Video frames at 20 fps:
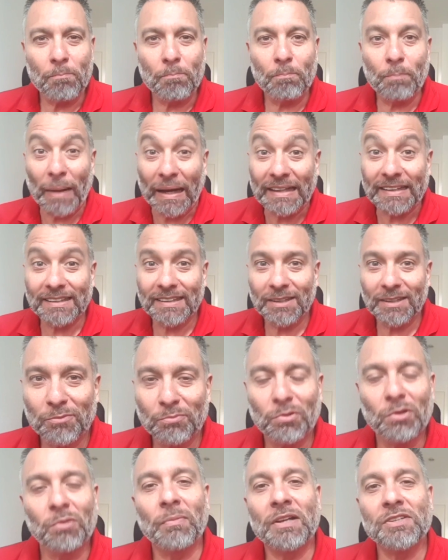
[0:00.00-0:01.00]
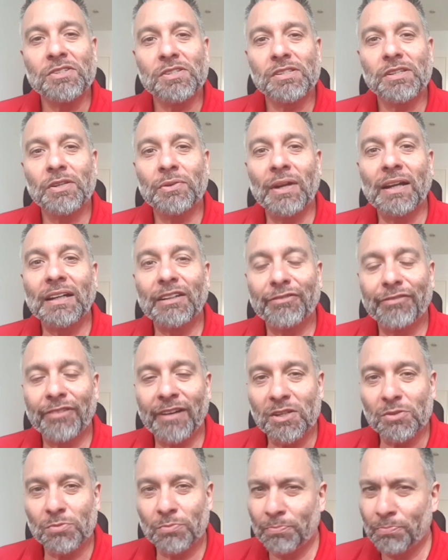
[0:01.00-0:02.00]
but would Manchester United
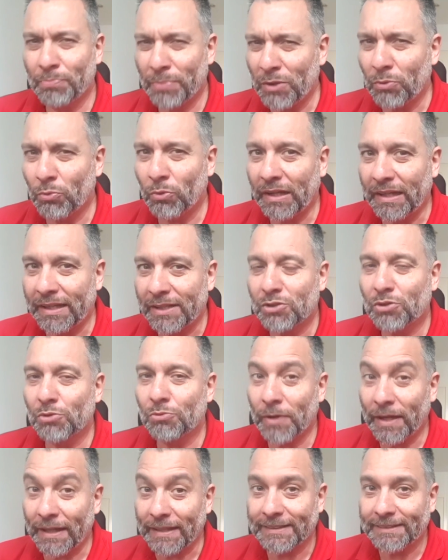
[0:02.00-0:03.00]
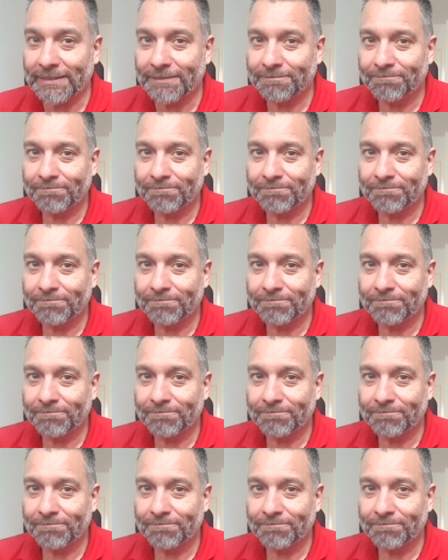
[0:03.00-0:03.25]
fans be willing to wait?